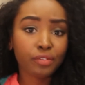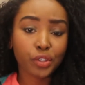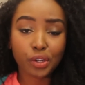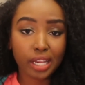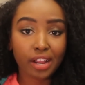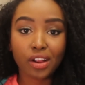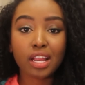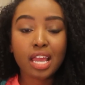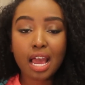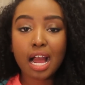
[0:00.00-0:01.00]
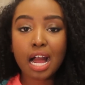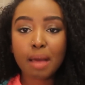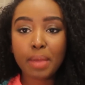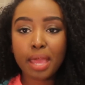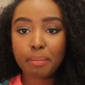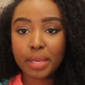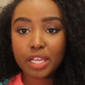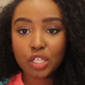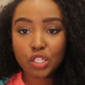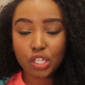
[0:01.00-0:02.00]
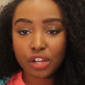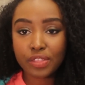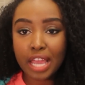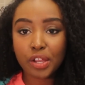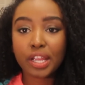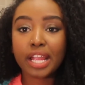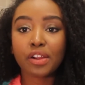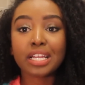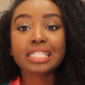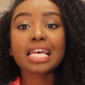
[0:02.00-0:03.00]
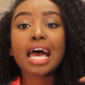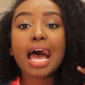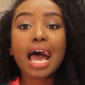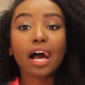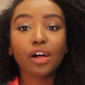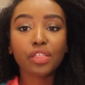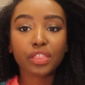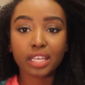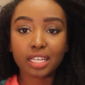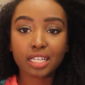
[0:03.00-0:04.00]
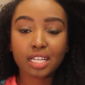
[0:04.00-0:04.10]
of your hair and making sure that your hair is healthy.